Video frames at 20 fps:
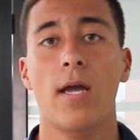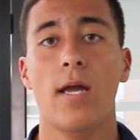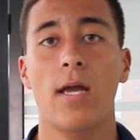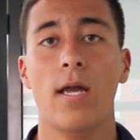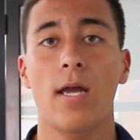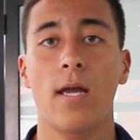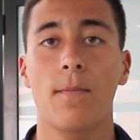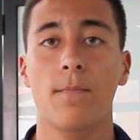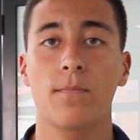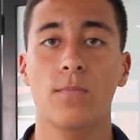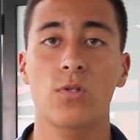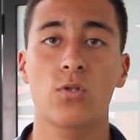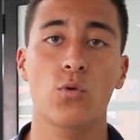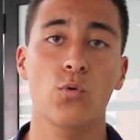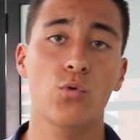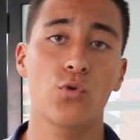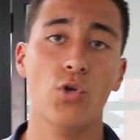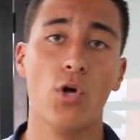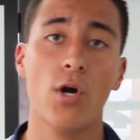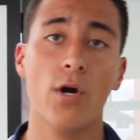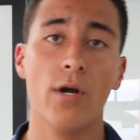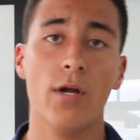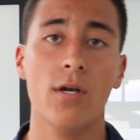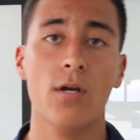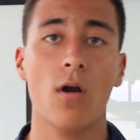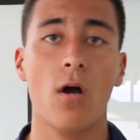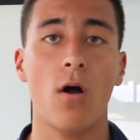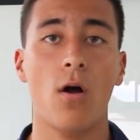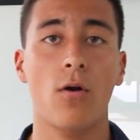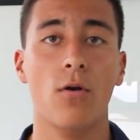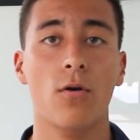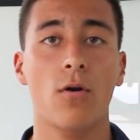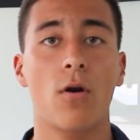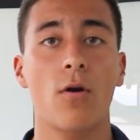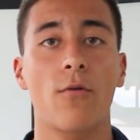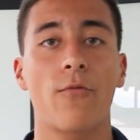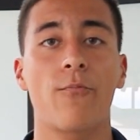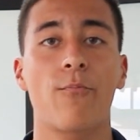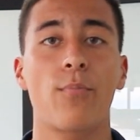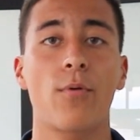to join all
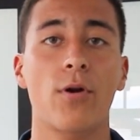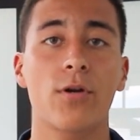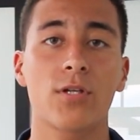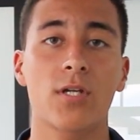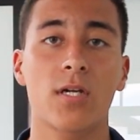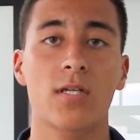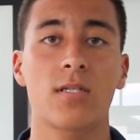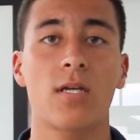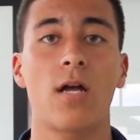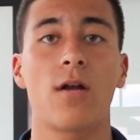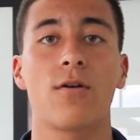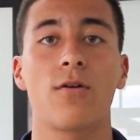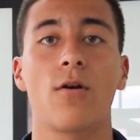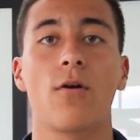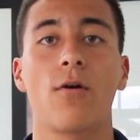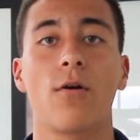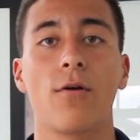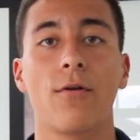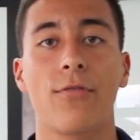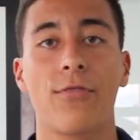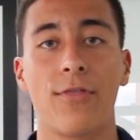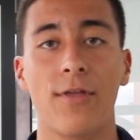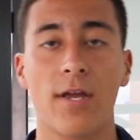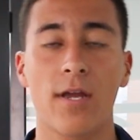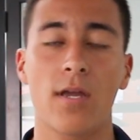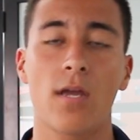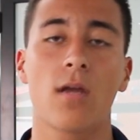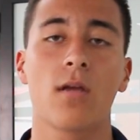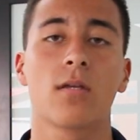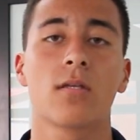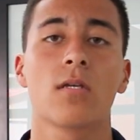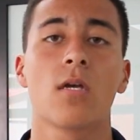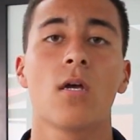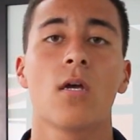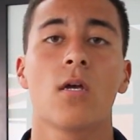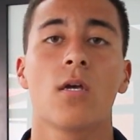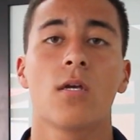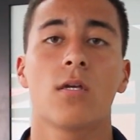our projects and our thinkings.